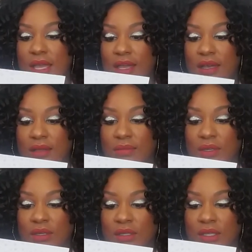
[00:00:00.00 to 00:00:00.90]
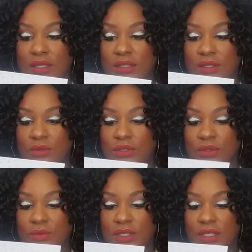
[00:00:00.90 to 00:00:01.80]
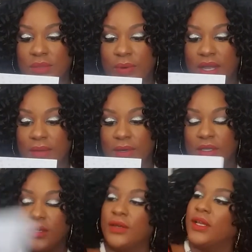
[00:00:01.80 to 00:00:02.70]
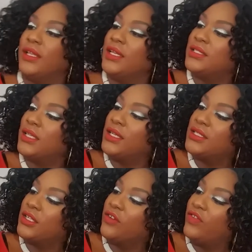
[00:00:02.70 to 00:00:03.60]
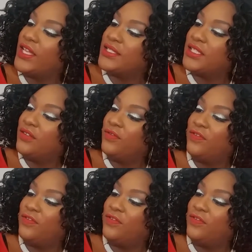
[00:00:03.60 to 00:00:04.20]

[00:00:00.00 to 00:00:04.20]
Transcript: um, get social with us brag about your okay that's not necessary festive